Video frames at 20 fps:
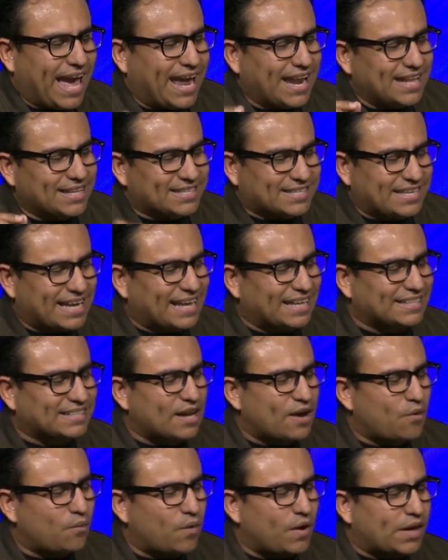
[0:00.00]
And it
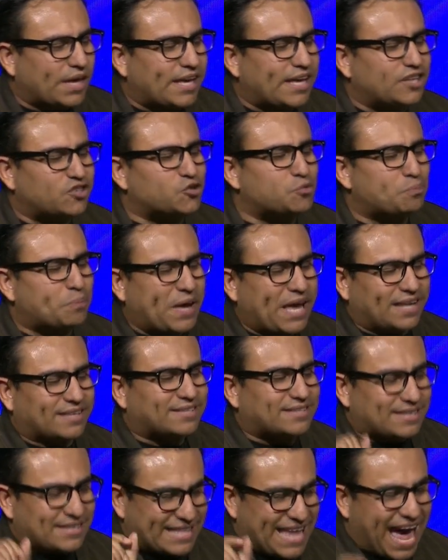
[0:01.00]
says he
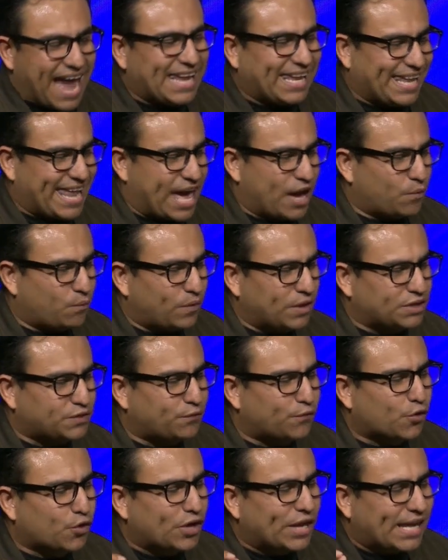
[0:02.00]
speaks that
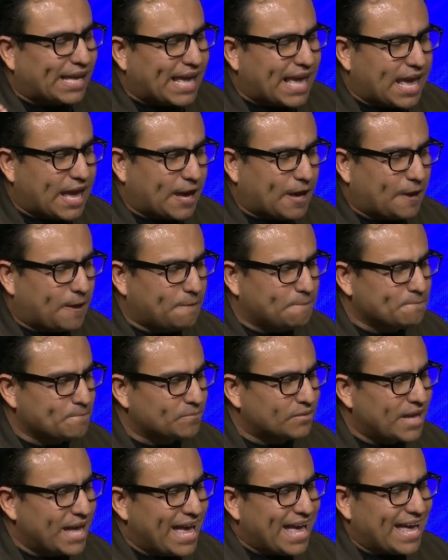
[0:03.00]
language, for
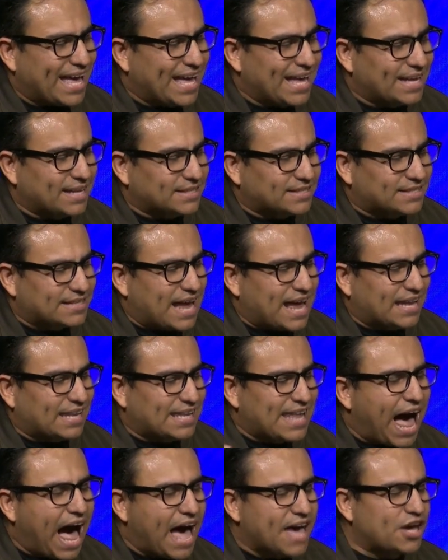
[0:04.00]
he is a
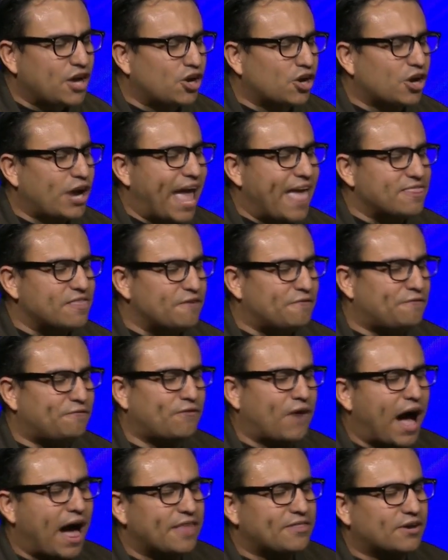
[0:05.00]
liar and the
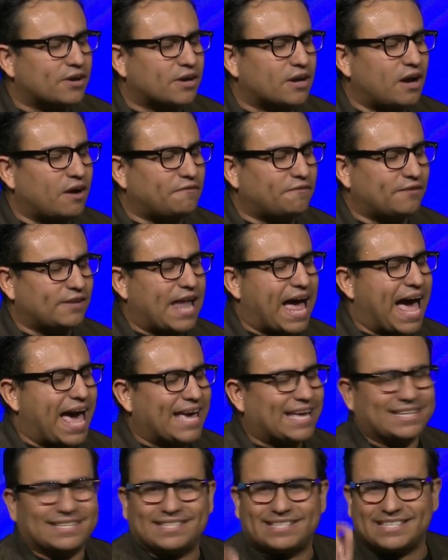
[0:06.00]
father of
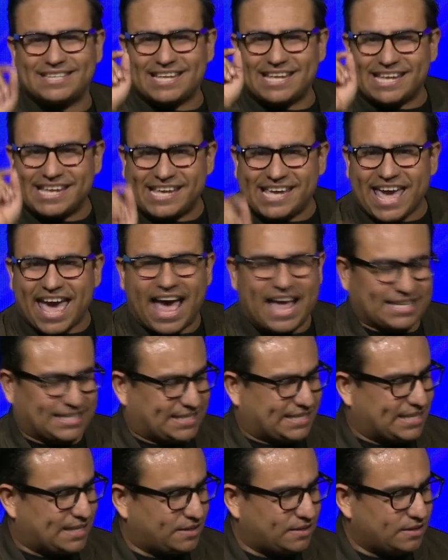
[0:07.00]
lies.
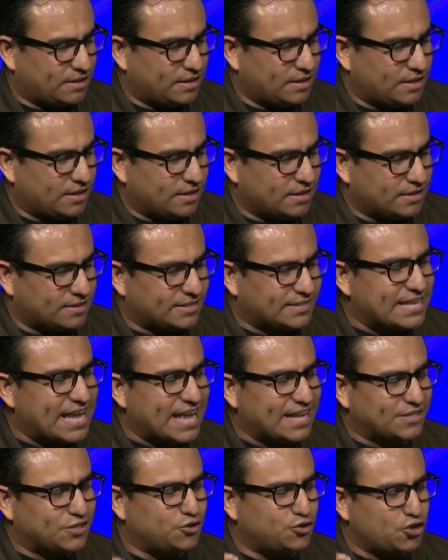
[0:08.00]
Yet,
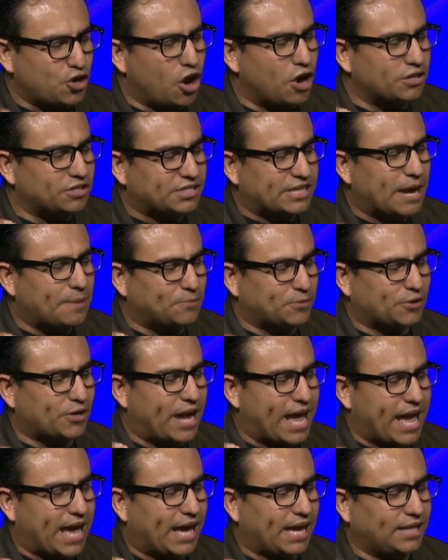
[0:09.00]
says John
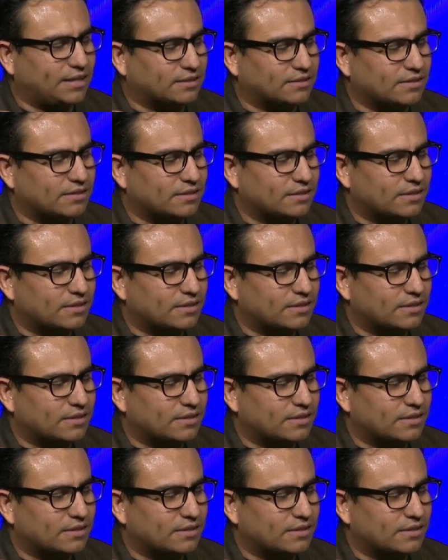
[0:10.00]
chapter 8,